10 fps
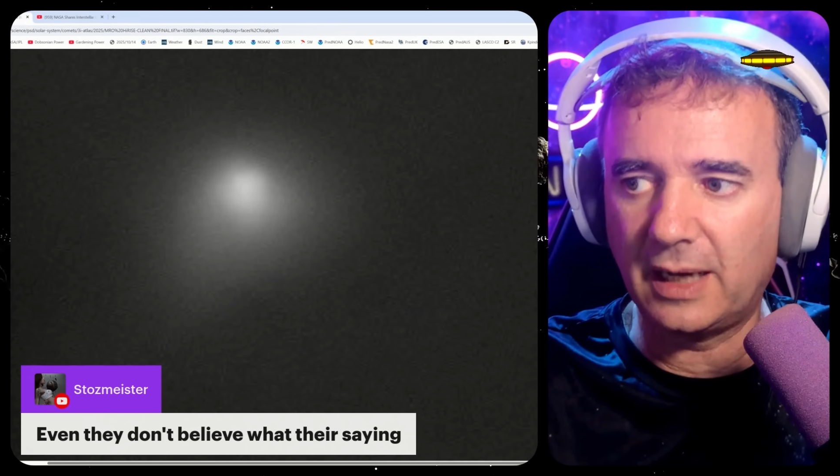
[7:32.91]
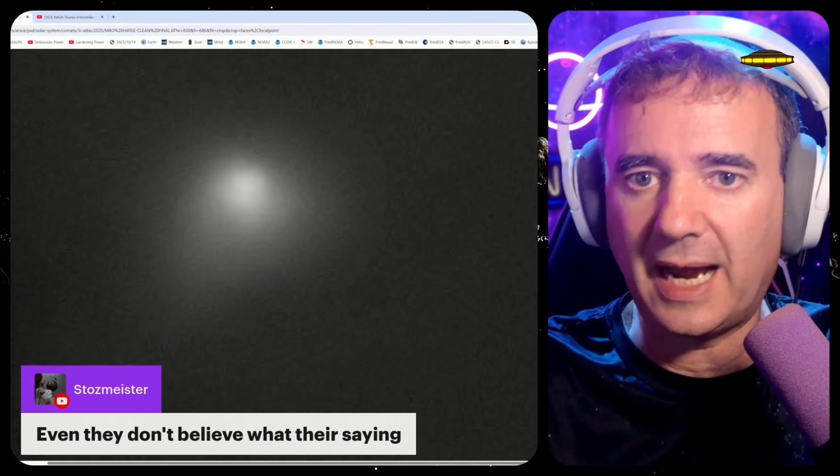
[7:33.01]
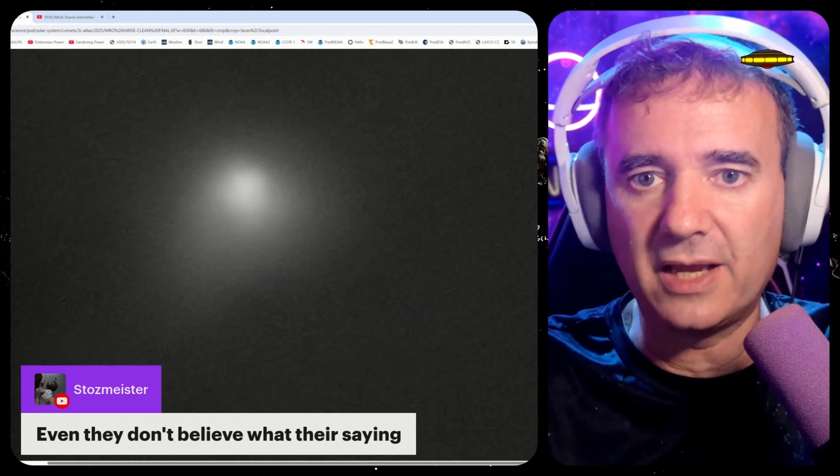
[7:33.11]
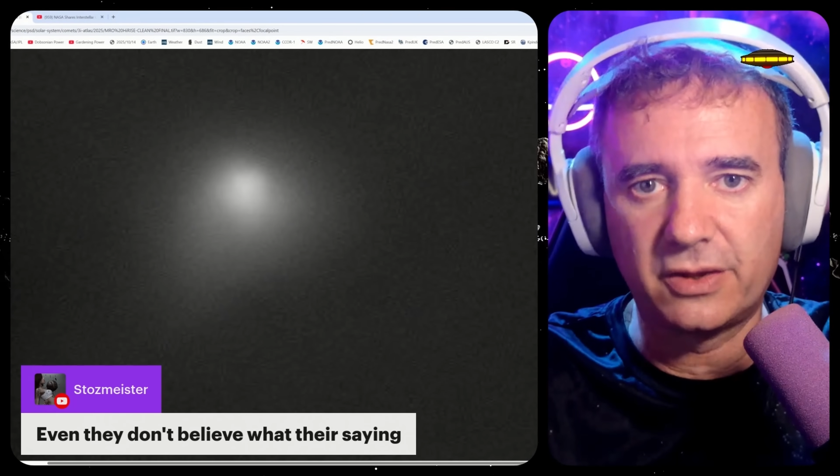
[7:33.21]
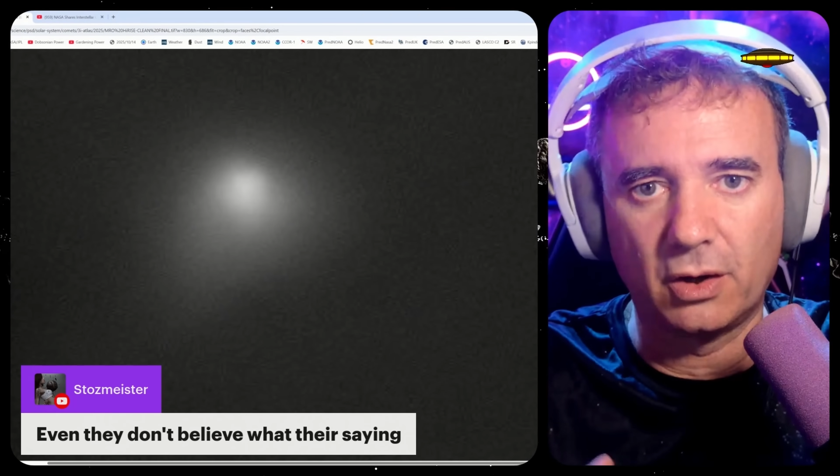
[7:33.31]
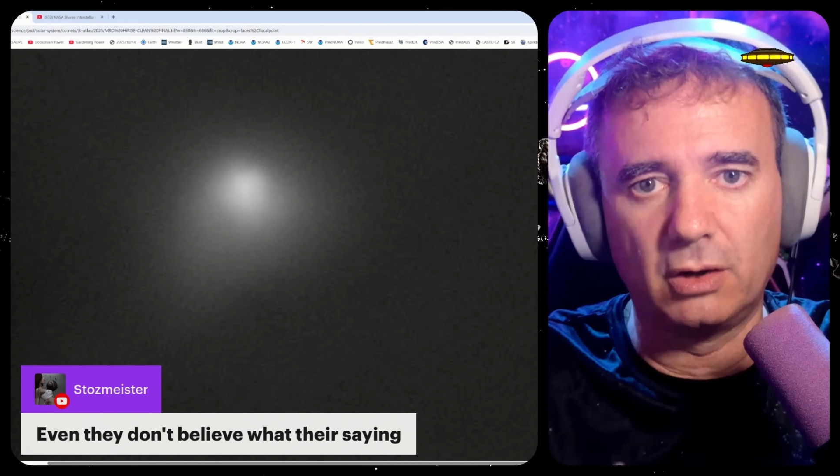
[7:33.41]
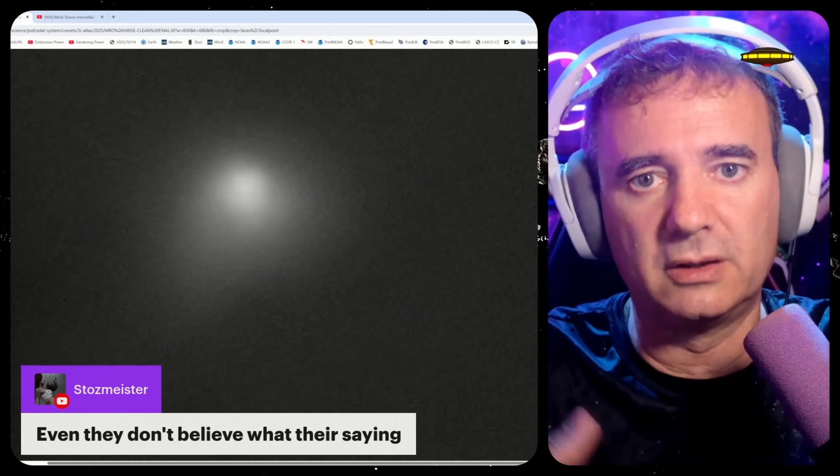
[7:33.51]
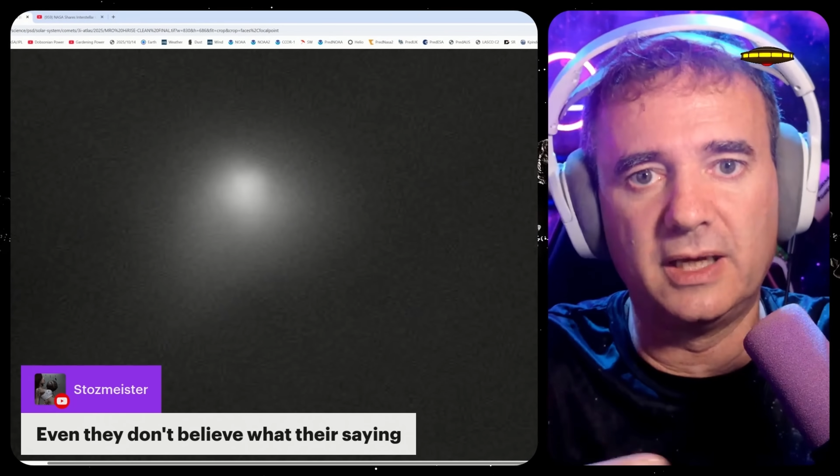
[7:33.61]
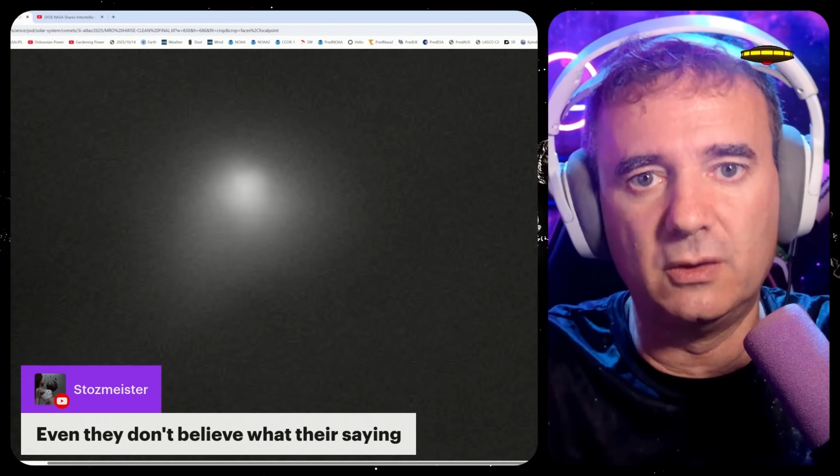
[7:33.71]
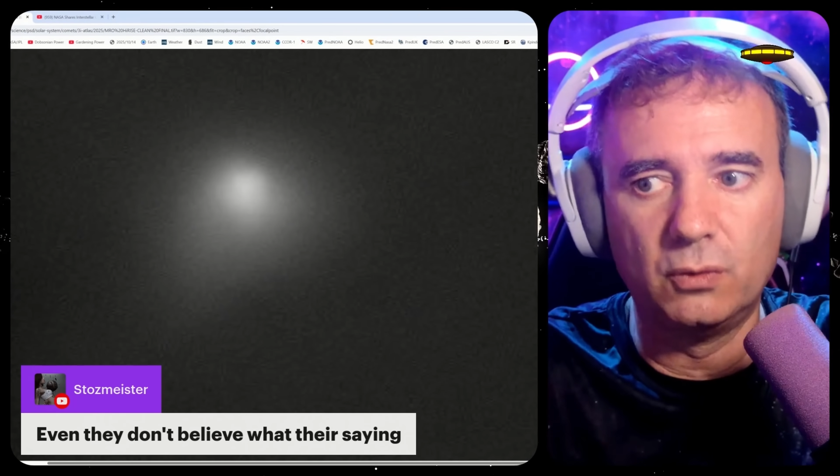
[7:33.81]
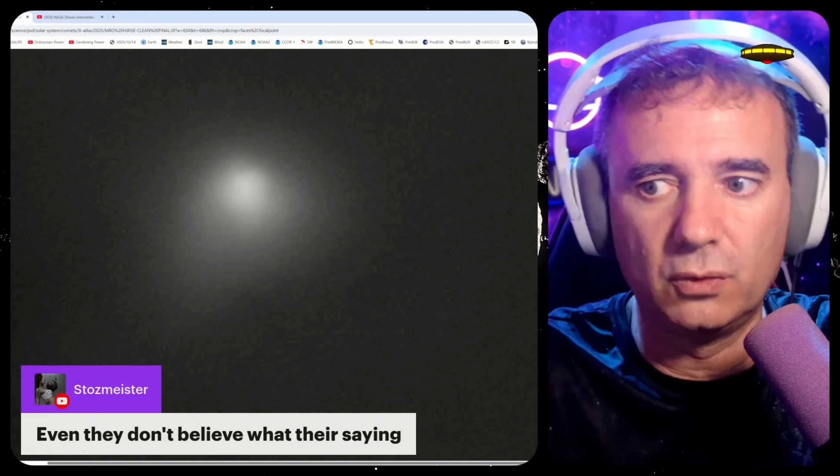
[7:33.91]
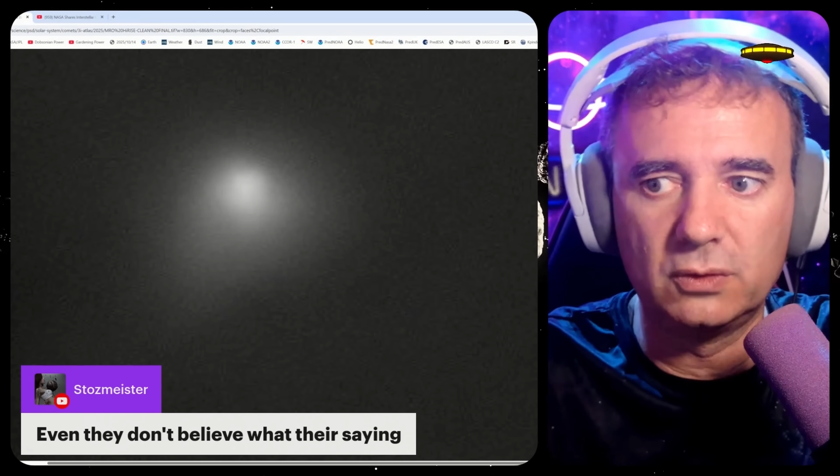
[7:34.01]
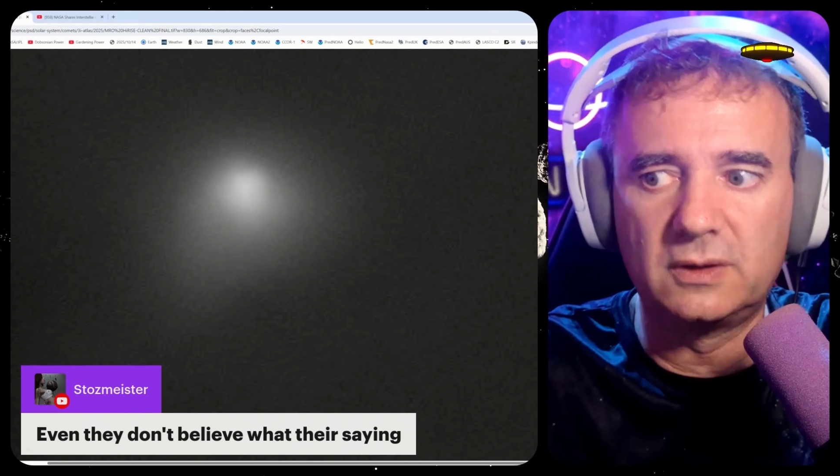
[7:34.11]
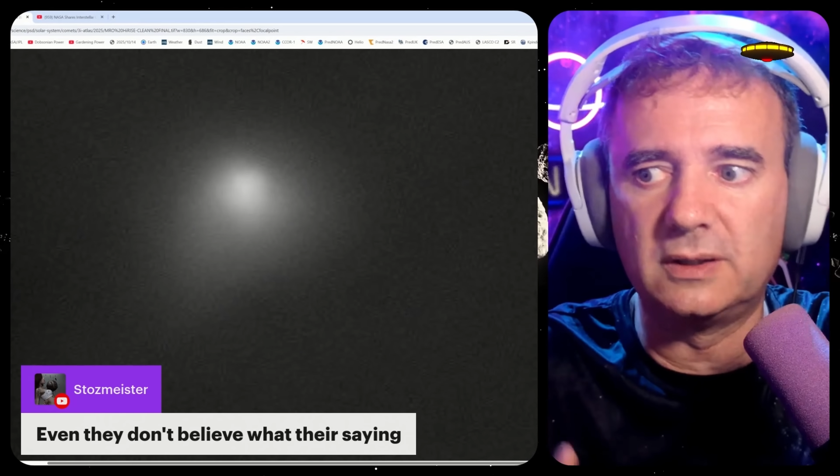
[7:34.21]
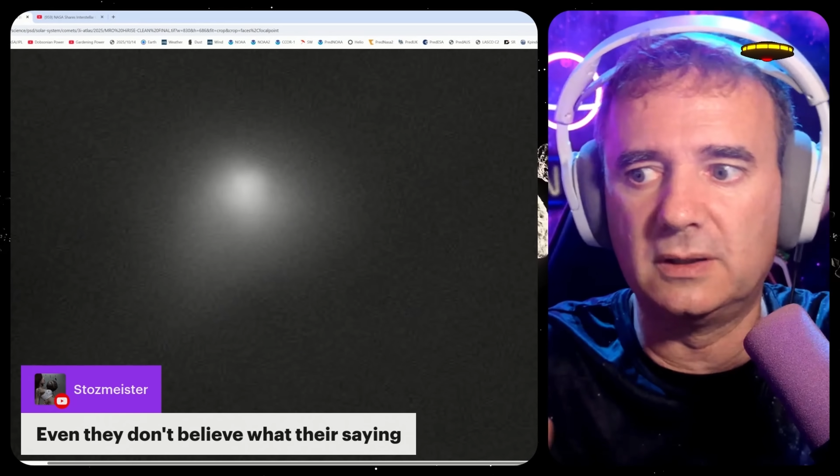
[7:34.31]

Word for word: I thought they would